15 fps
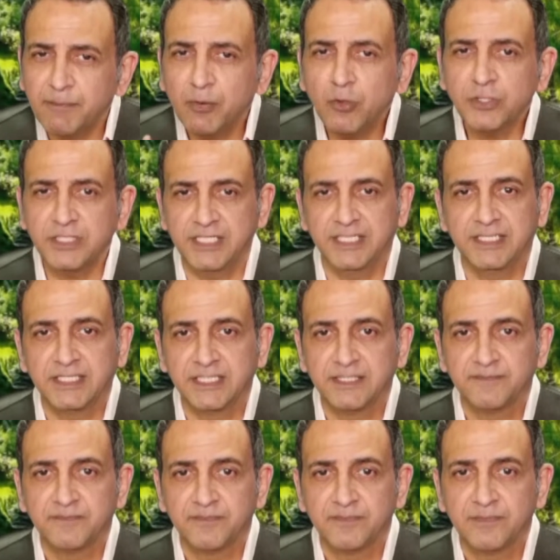point is
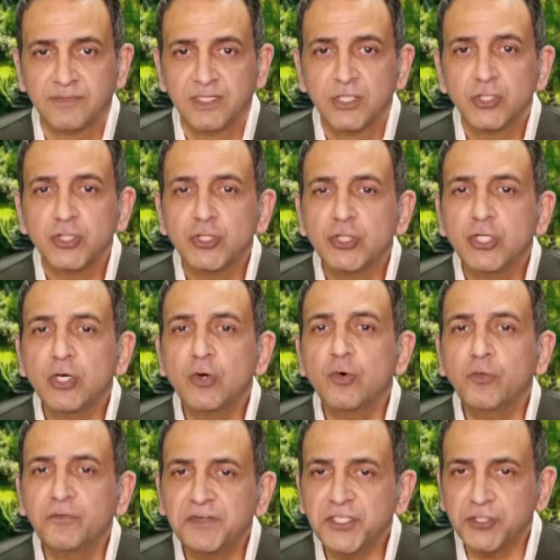to
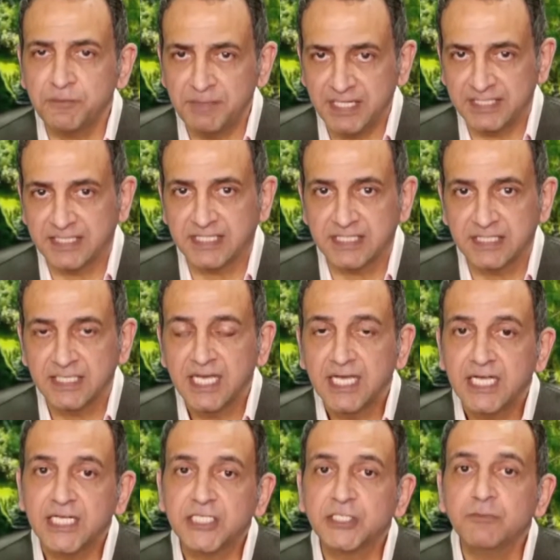know which medicine
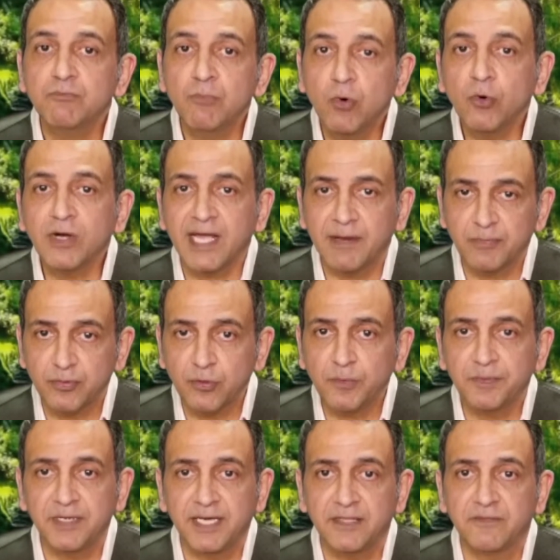is more
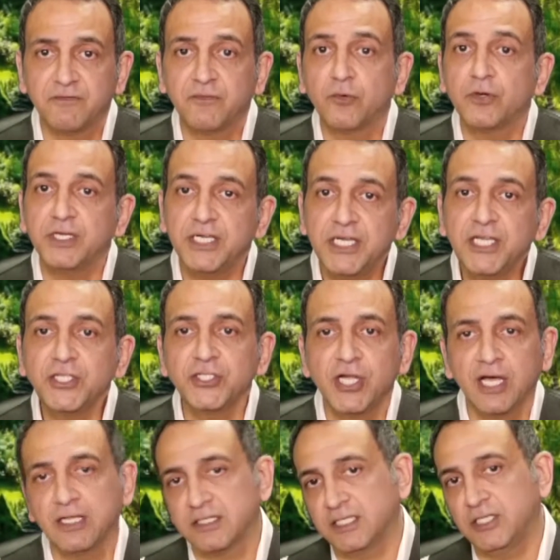appropriate for each
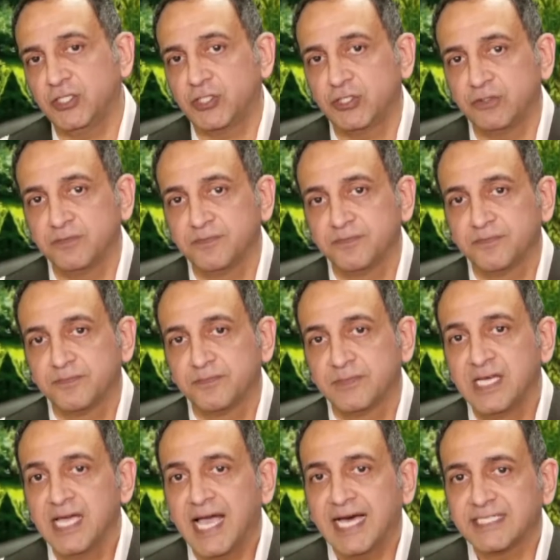health issue.
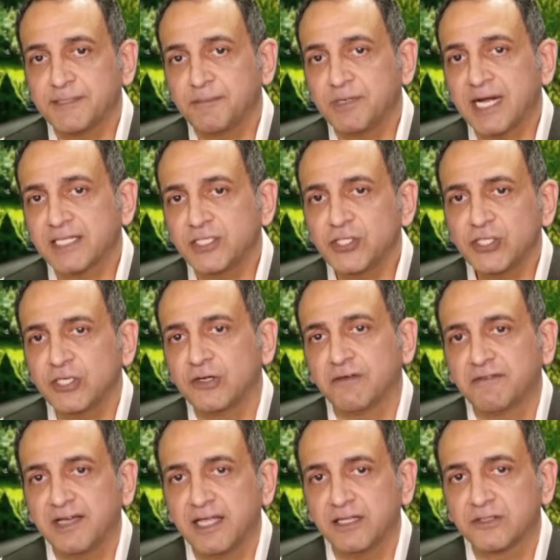As a practitioner
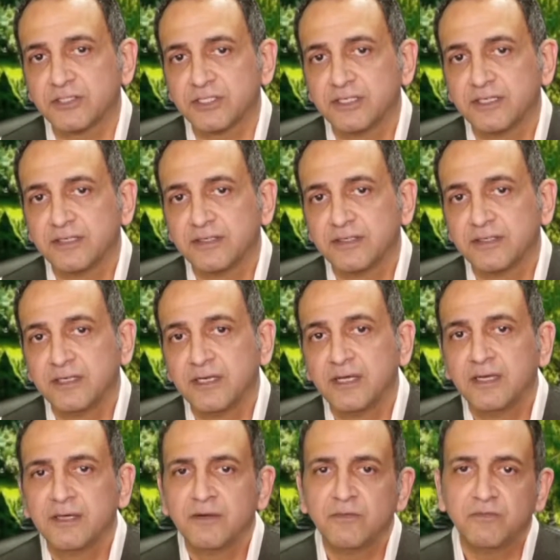of health,
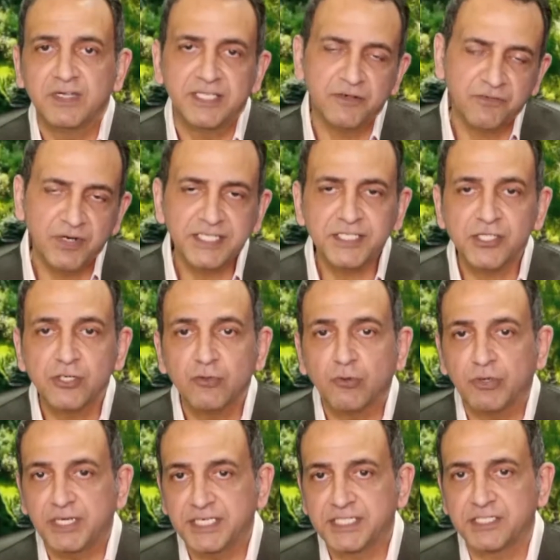whether Western
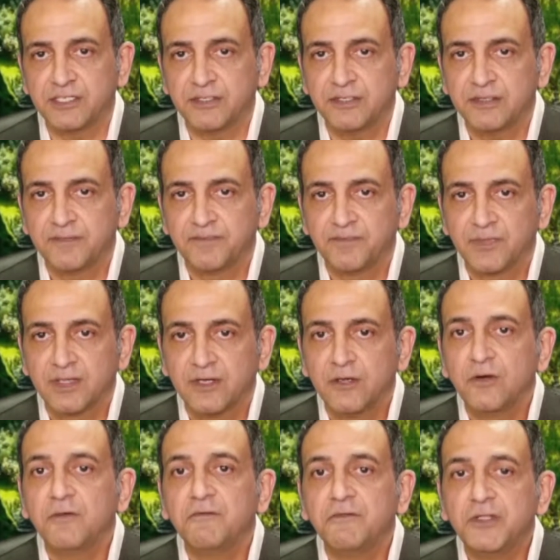or Eastern,
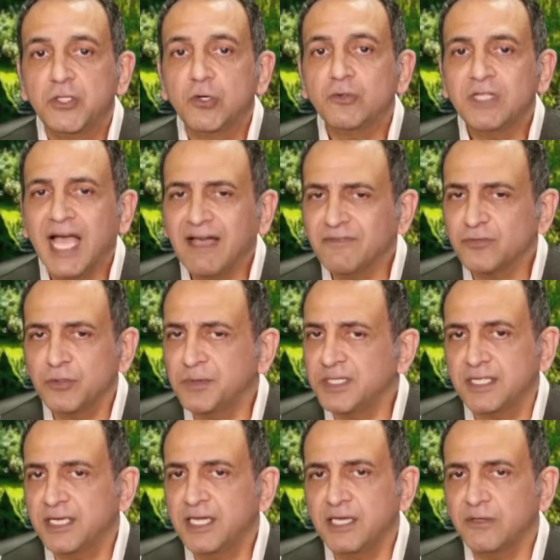we don't have to be
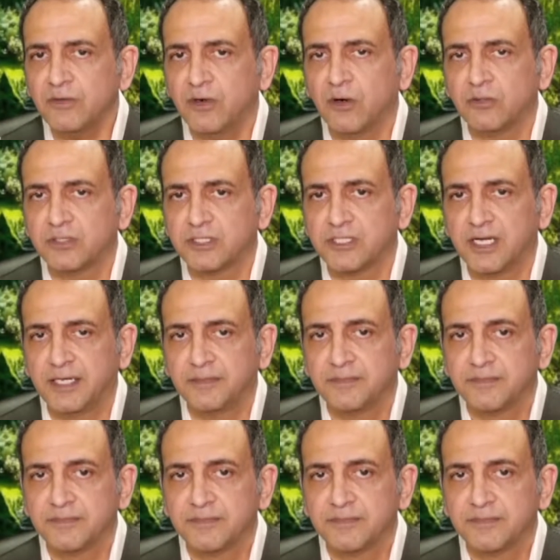the hero all the time.